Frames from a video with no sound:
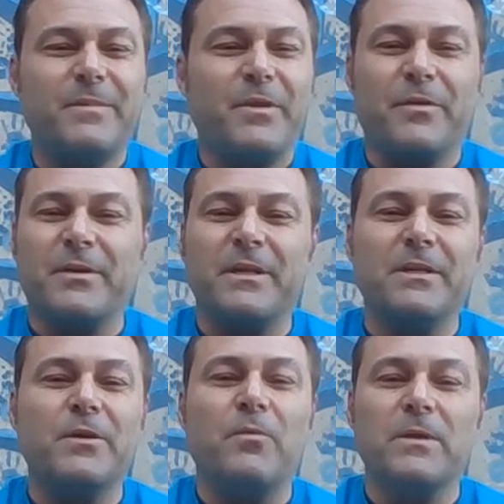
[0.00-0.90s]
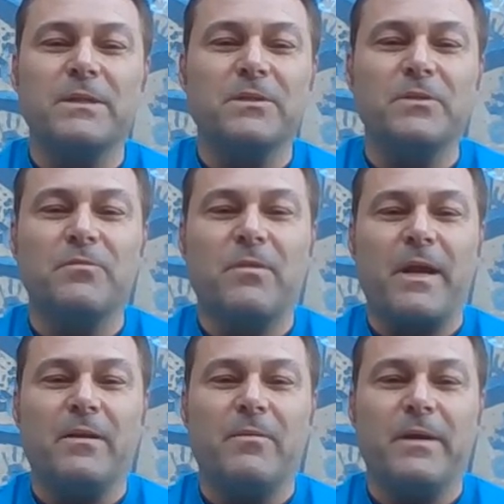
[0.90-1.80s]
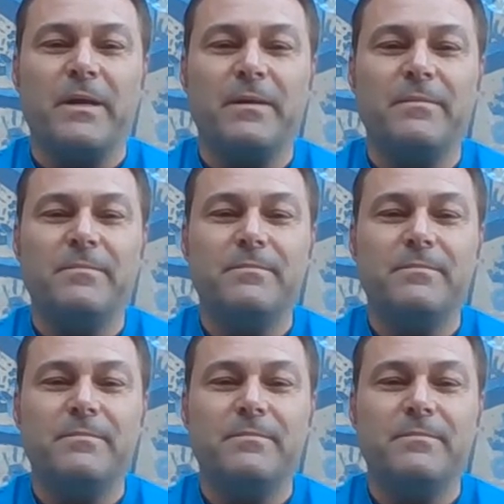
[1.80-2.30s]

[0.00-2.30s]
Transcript: you're going to know what to do right away.